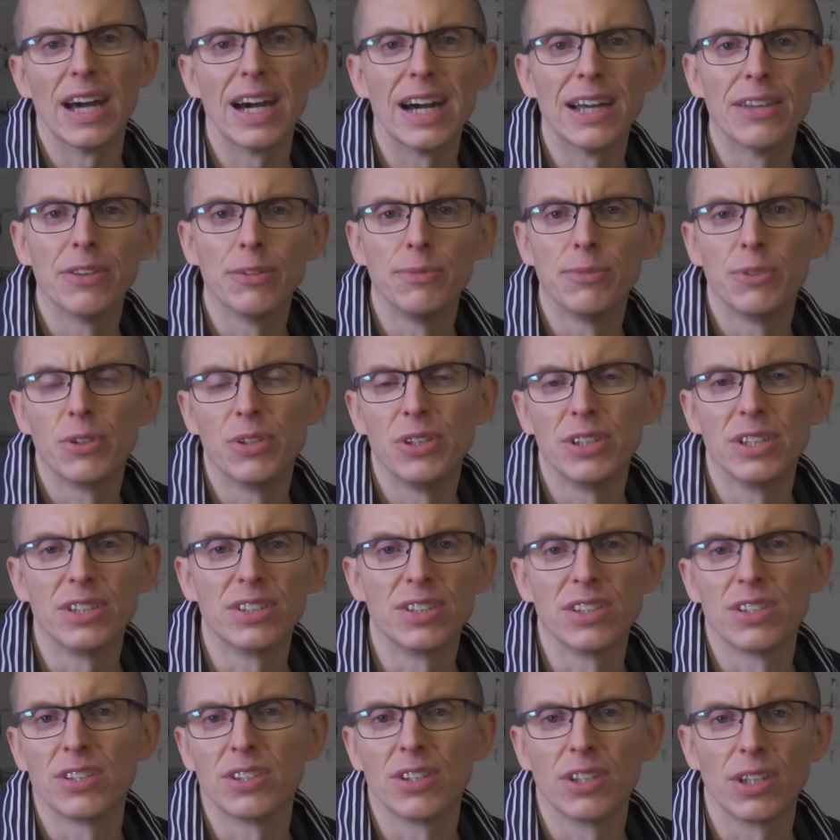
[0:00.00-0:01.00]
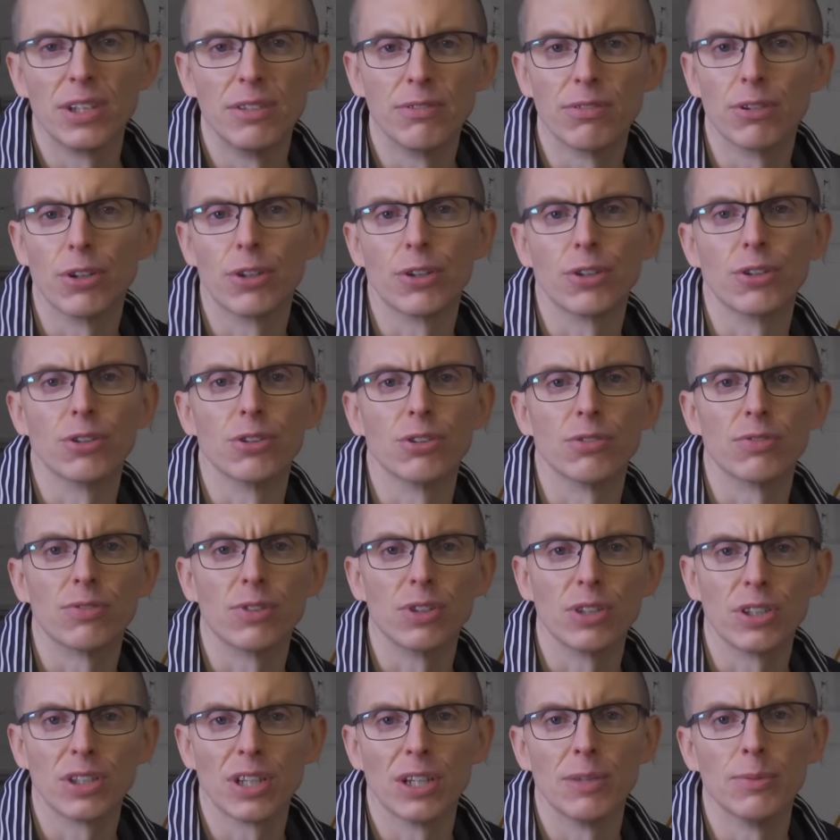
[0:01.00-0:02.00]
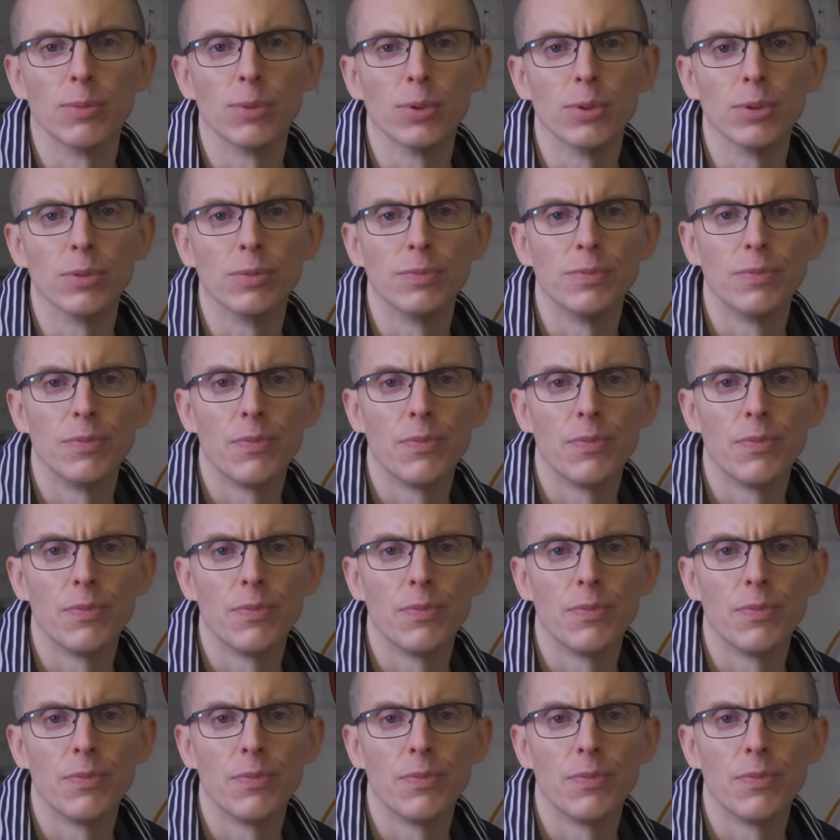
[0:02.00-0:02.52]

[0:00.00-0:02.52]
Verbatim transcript: add them to the existing inverters, for example.